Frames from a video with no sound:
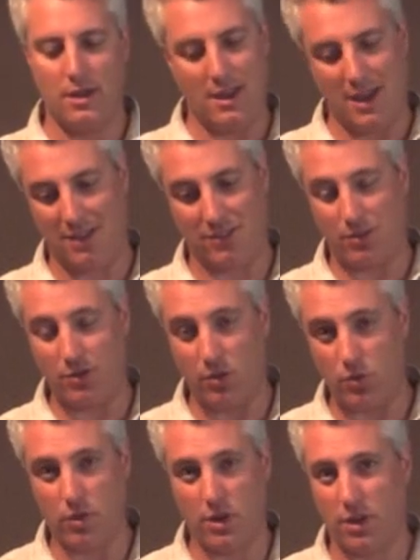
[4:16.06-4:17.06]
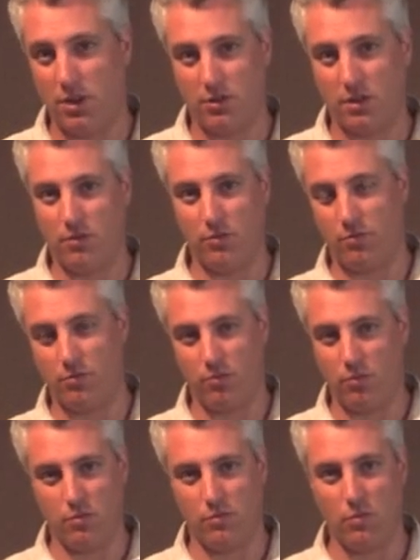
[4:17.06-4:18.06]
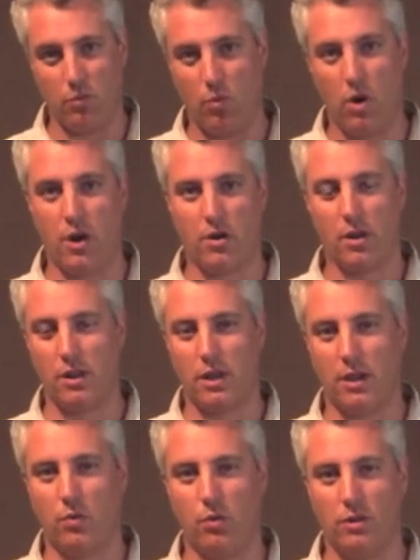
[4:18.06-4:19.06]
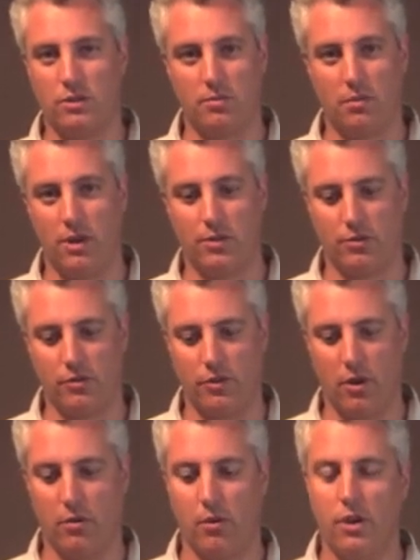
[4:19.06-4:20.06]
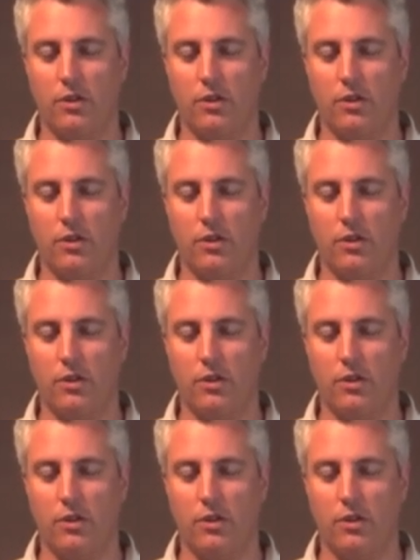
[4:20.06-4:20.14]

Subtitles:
And so you'd really only water it like once a month or so.